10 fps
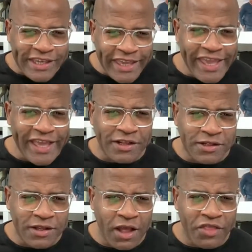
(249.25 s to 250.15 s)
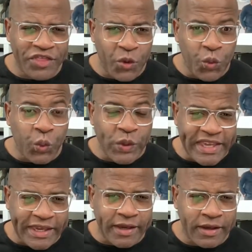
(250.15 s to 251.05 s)
kill the
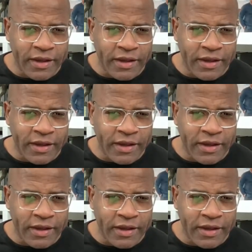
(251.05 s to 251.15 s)
weak